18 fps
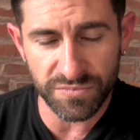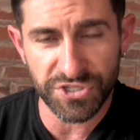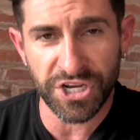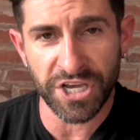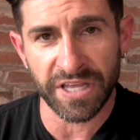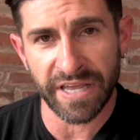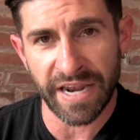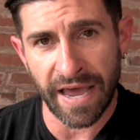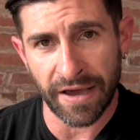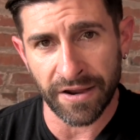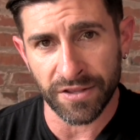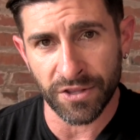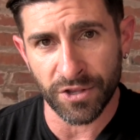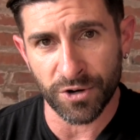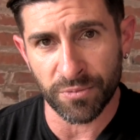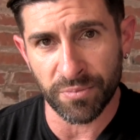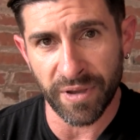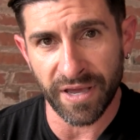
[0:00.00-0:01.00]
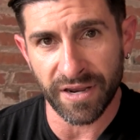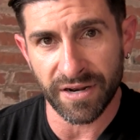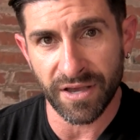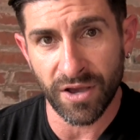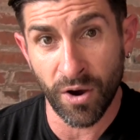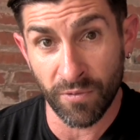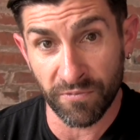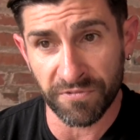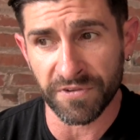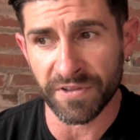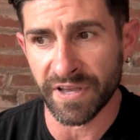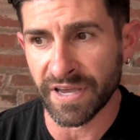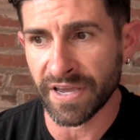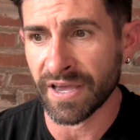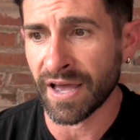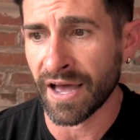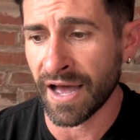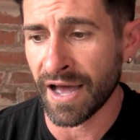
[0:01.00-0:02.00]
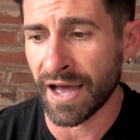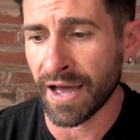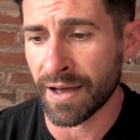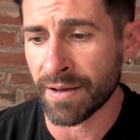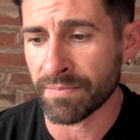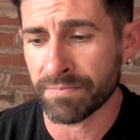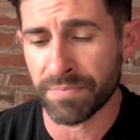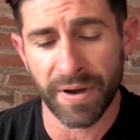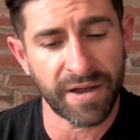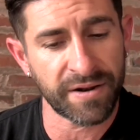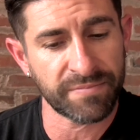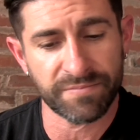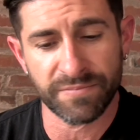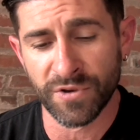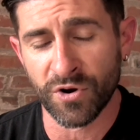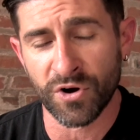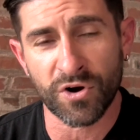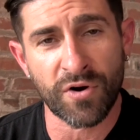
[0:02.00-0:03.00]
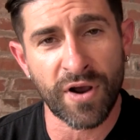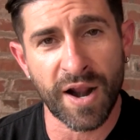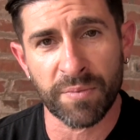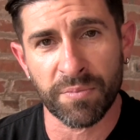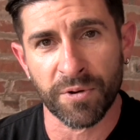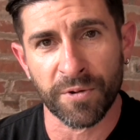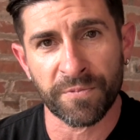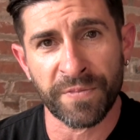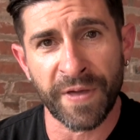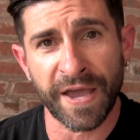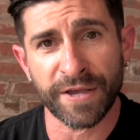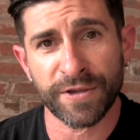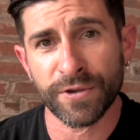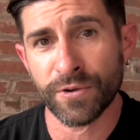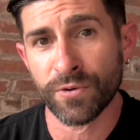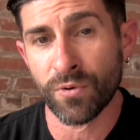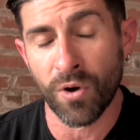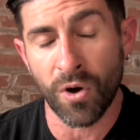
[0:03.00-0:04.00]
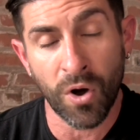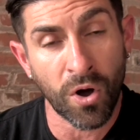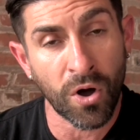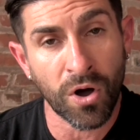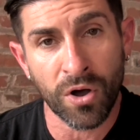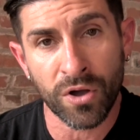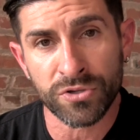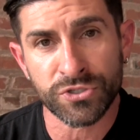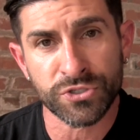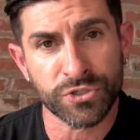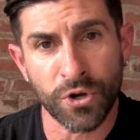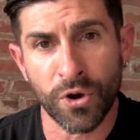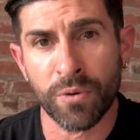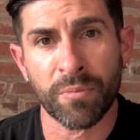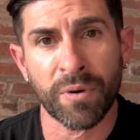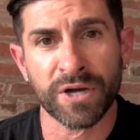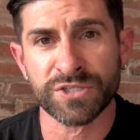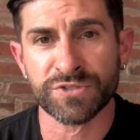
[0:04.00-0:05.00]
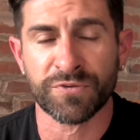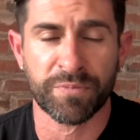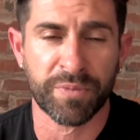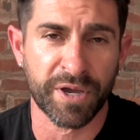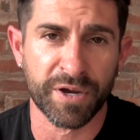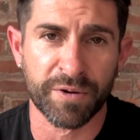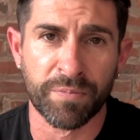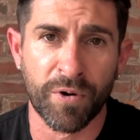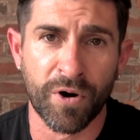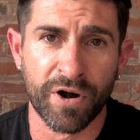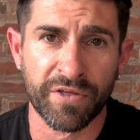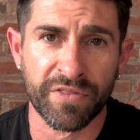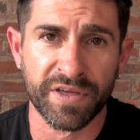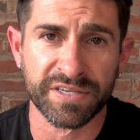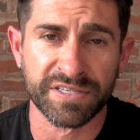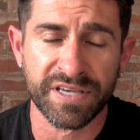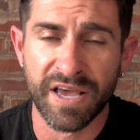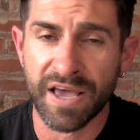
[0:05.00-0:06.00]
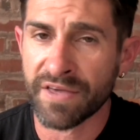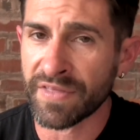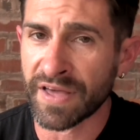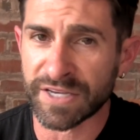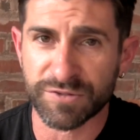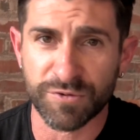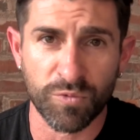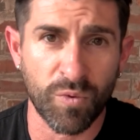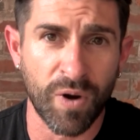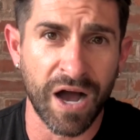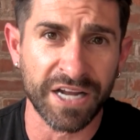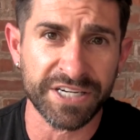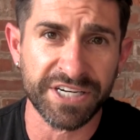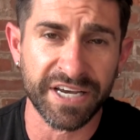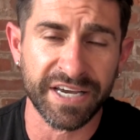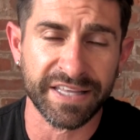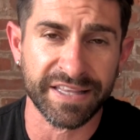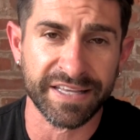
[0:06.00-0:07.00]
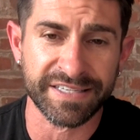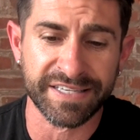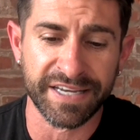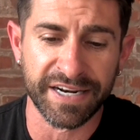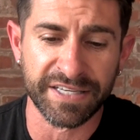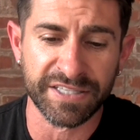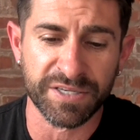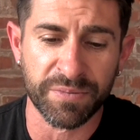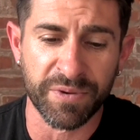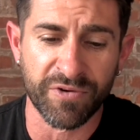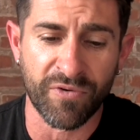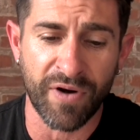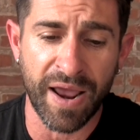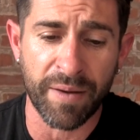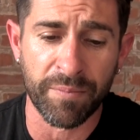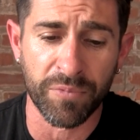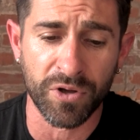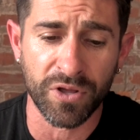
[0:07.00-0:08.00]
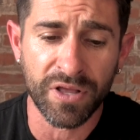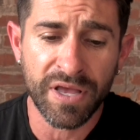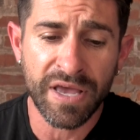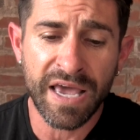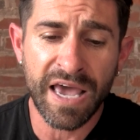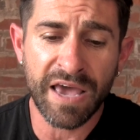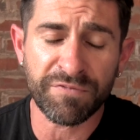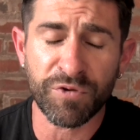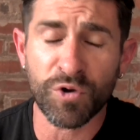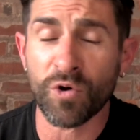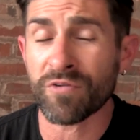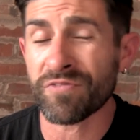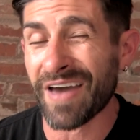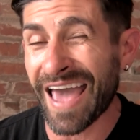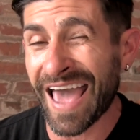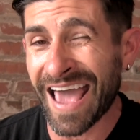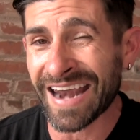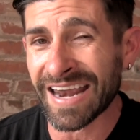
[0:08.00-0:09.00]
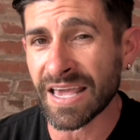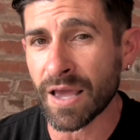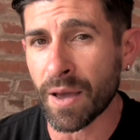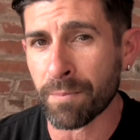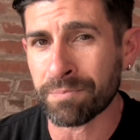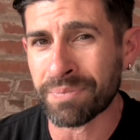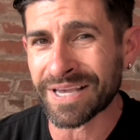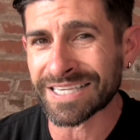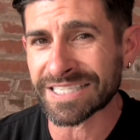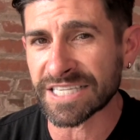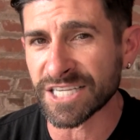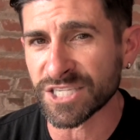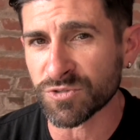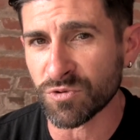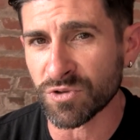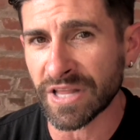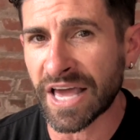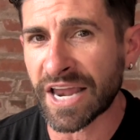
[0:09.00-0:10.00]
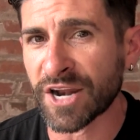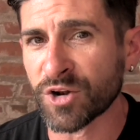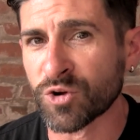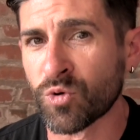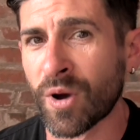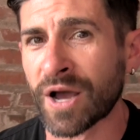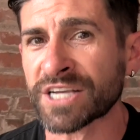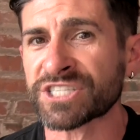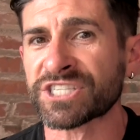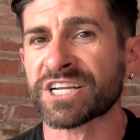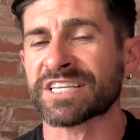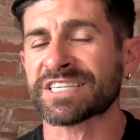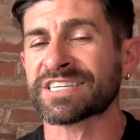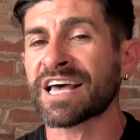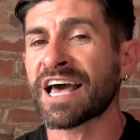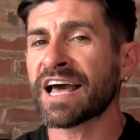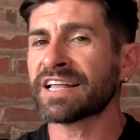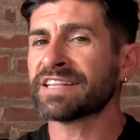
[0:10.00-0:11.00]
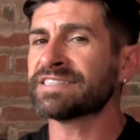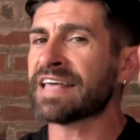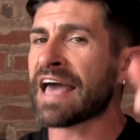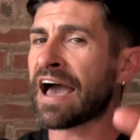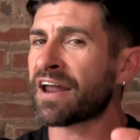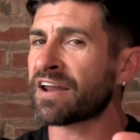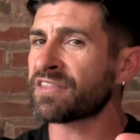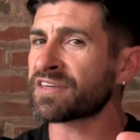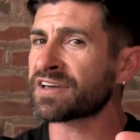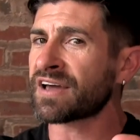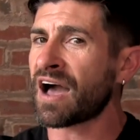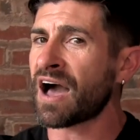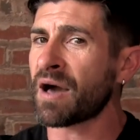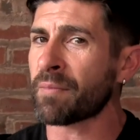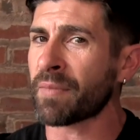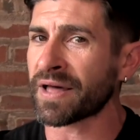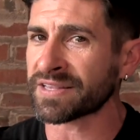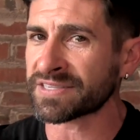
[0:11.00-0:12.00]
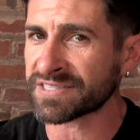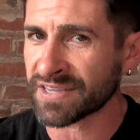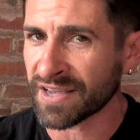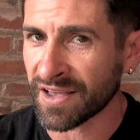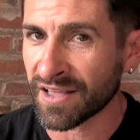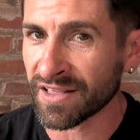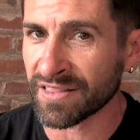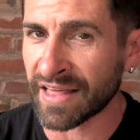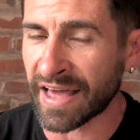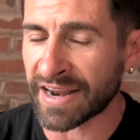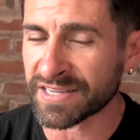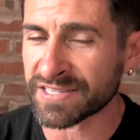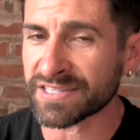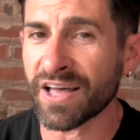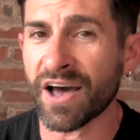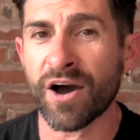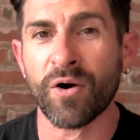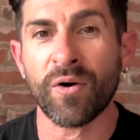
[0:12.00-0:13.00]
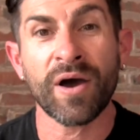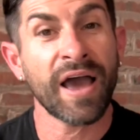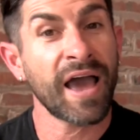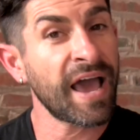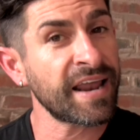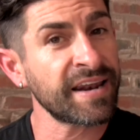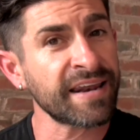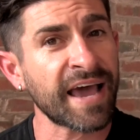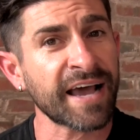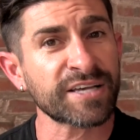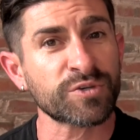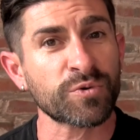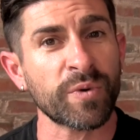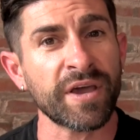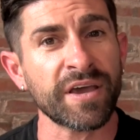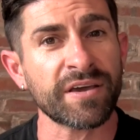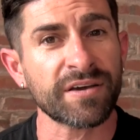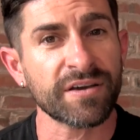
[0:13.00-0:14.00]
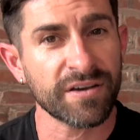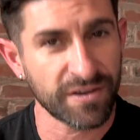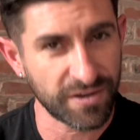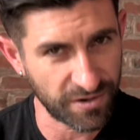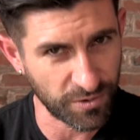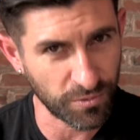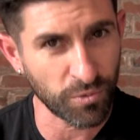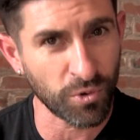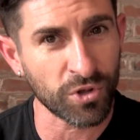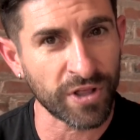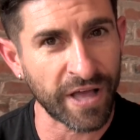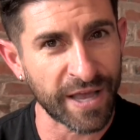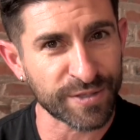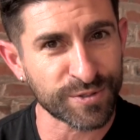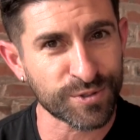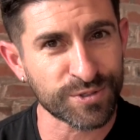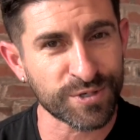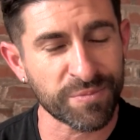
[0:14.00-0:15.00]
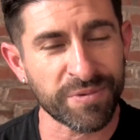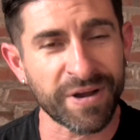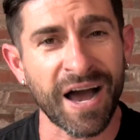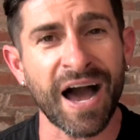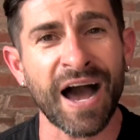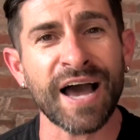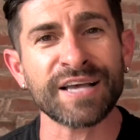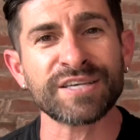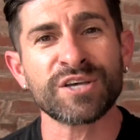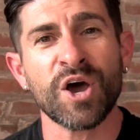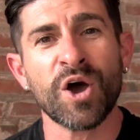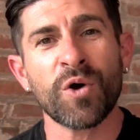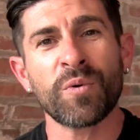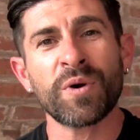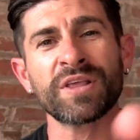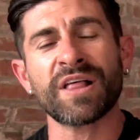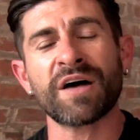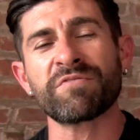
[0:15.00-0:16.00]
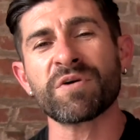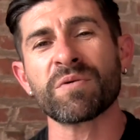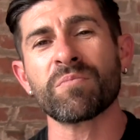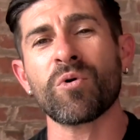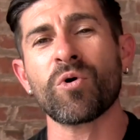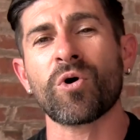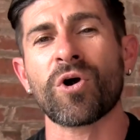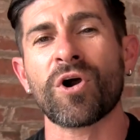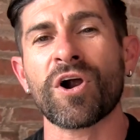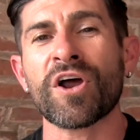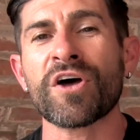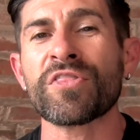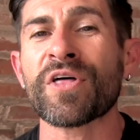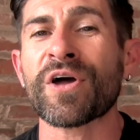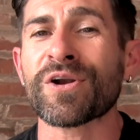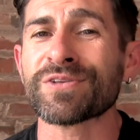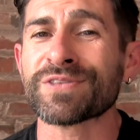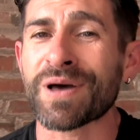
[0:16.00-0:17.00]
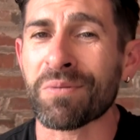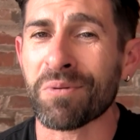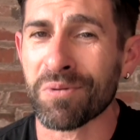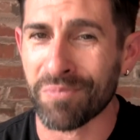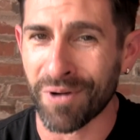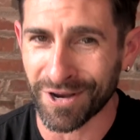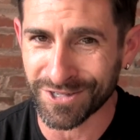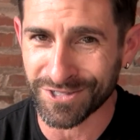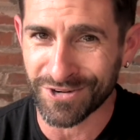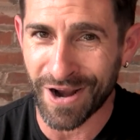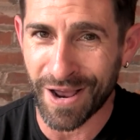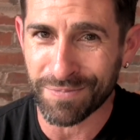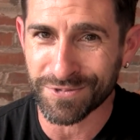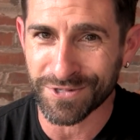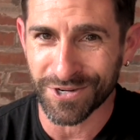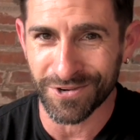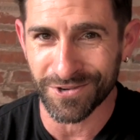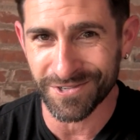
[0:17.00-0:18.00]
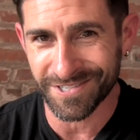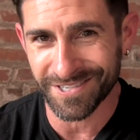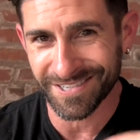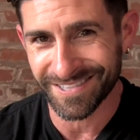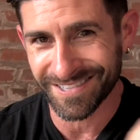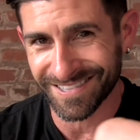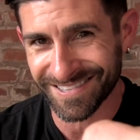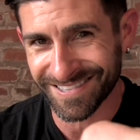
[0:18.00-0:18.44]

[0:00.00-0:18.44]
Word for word: chilling out a little bit, hopefully. Um, but you're incredible. Thank you all so much for being a part of this. Thanks for watching and listening to me ramble. If you have any business related questions down in the comments, let us know. And next week, we'll answer some. Guys, we love you more than our double monk strap shoes.